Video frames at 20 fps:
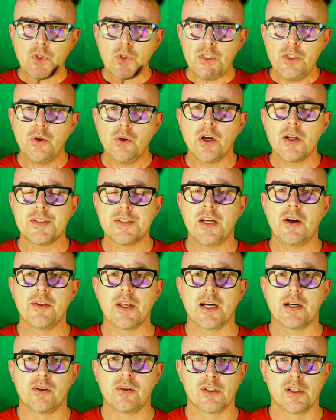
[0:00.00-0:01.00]
You can't tell
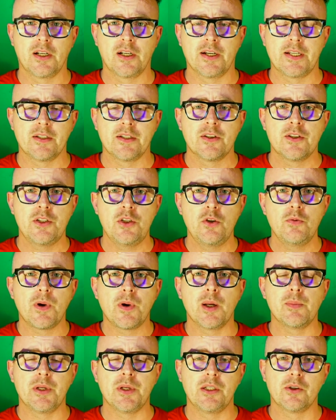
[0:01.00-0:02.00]
that online, because you
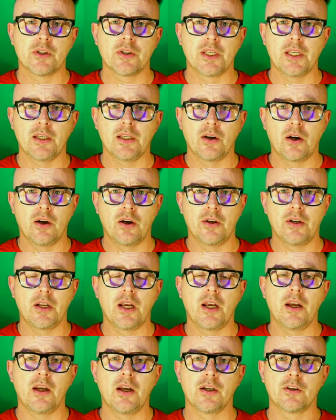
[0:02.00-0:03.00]
might be looking on
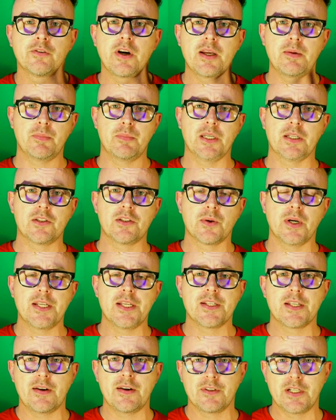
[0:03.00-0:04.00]
a great big
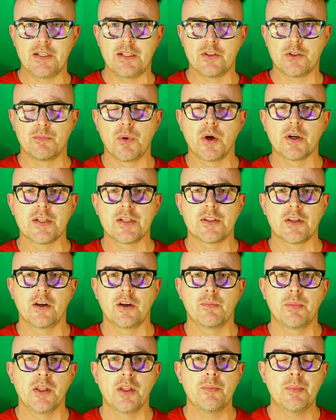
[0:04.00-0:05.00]
27-inch monitor,
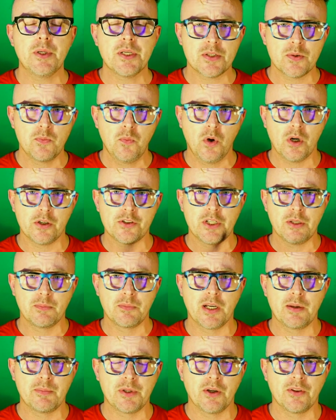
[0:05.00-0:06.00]
but the person watching
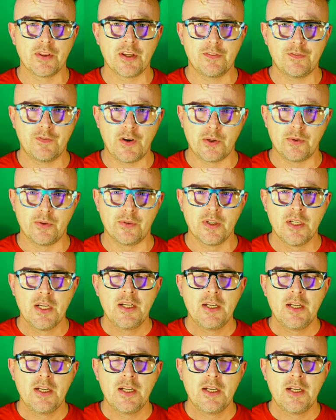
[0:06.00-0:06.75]
might be on their phone.